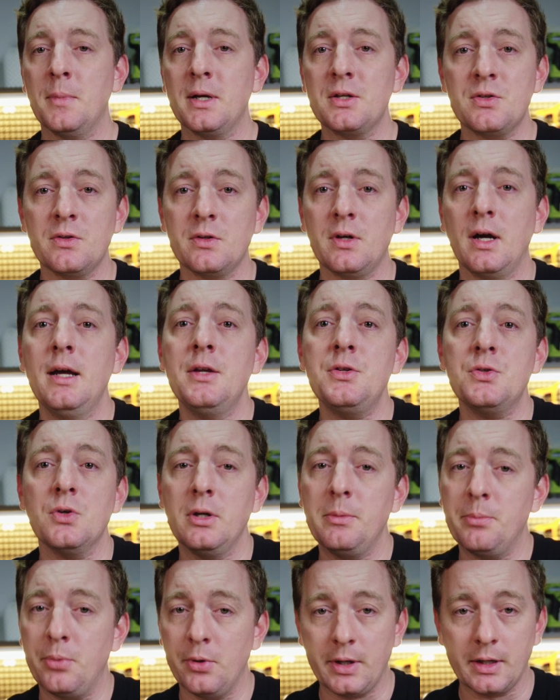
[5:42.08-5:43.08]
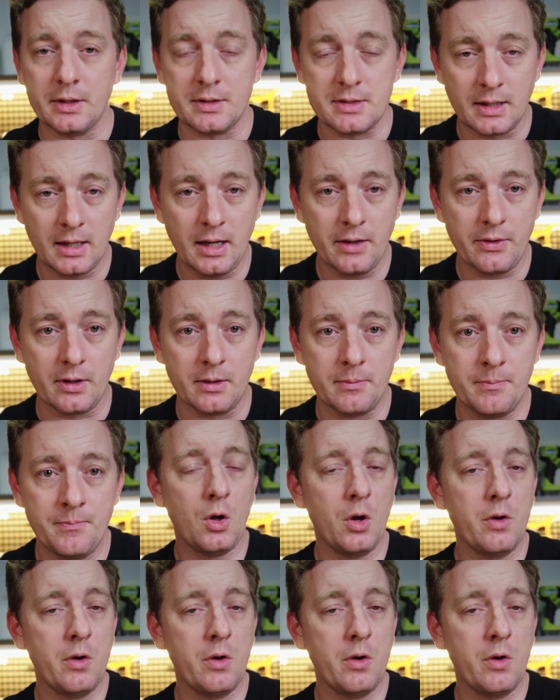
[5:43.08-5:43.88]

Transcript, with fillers: much as I enjoyed putting it together.